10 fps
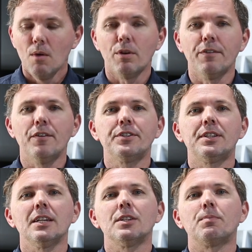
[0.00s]
Well, the first
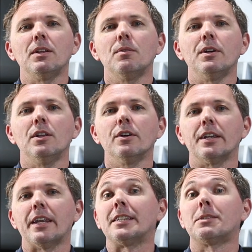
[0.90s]
thing is we look
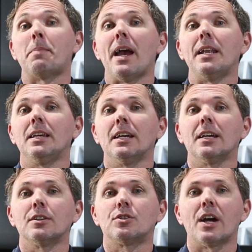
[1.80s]
at expanding
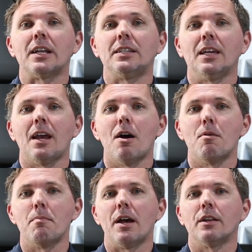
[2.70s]
and contracting our
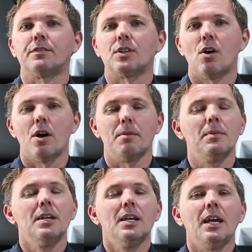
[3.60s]
amount of time
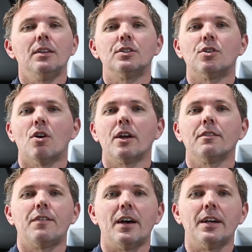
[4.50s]
in the drying
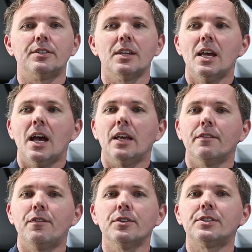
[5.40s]
phase. And
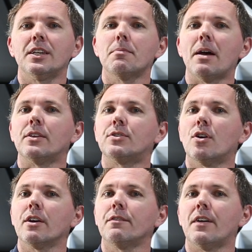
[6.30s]
the first thing about the
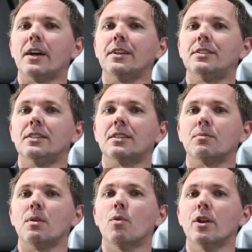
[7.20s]
drying phase is that
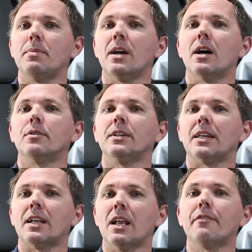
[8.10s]
we want to be able to
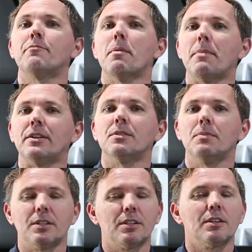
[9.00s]
get enough momentum
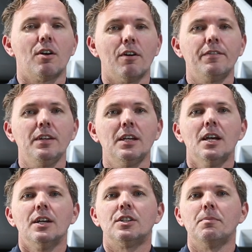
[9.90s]
into the coffee
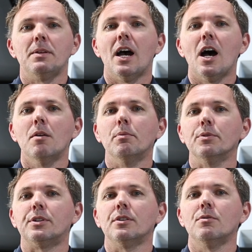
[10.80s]
to be
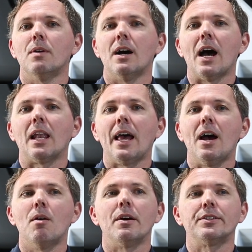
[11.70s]
able to
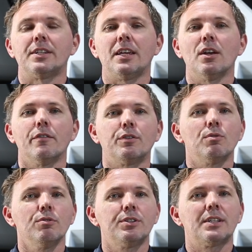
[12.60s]
allow us to get off to a
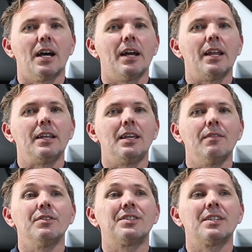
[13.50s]
good start and
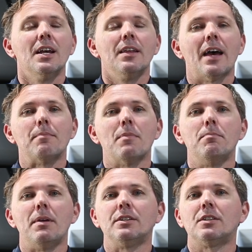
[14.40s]
give us that
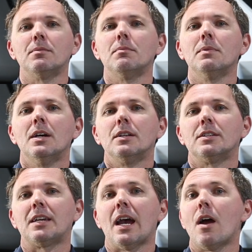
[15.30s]
momentum
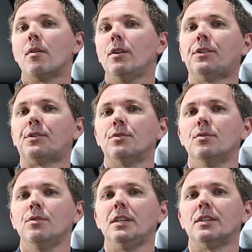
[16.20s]
to carry
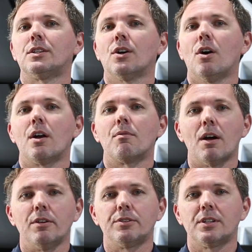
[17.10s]
through the entire
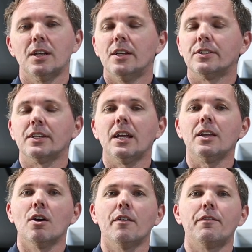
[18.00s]
roast. So
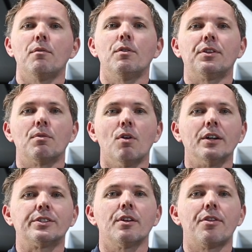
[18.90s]
getting off with the
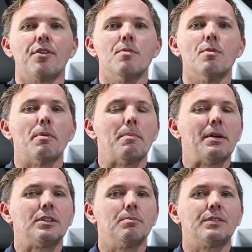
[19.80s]
right sort of thermal
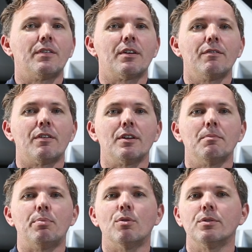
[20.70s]
momentum is very, very
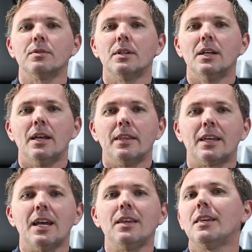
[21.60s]
important. The
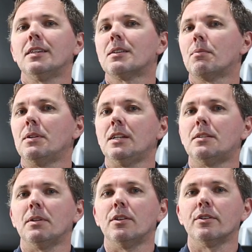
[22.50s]
key things that we need
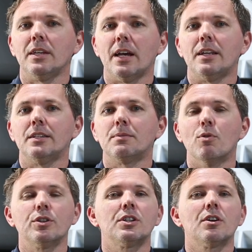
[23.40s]
to be looking at is
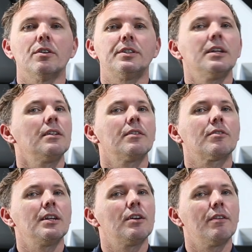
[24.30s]
moisture content of the
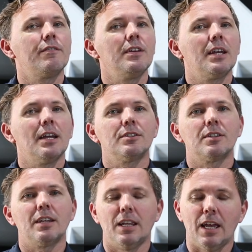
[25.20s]
green coffee again,
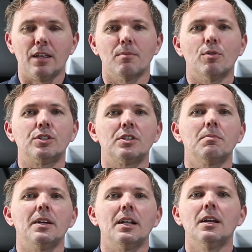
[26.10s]
so getting out your moisture
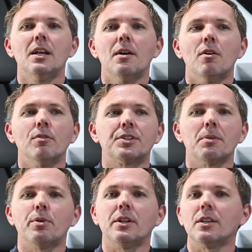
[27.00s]
meter, also
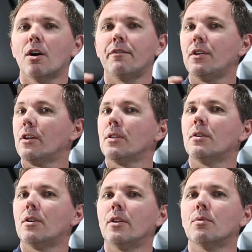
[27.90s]
putting the coffee on
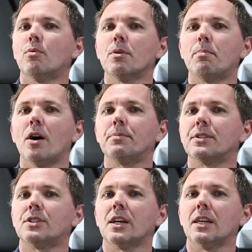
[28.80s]
the water pipe,
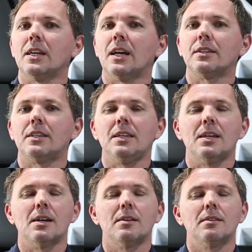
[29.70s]
so checking out
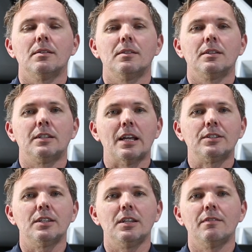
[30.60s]
the
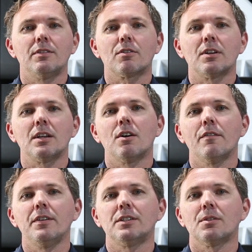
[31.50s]
density of the green
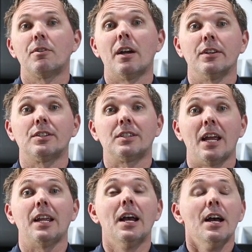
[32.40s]
coffee, so we're
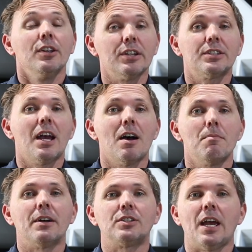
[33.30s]
understanding just how
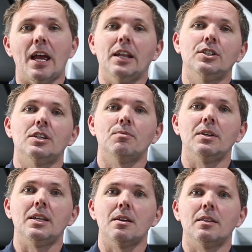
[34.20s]
much
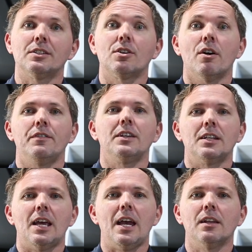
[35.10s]
energy this coffee
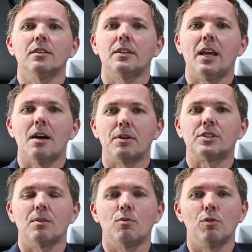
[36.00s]
can handle and how
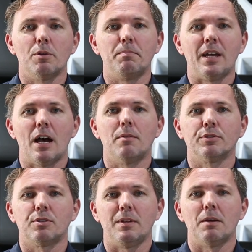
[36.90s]
much it will be able
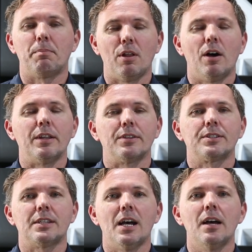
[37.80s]
to be applied at the
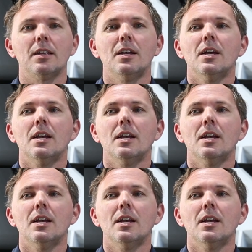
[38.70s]
start.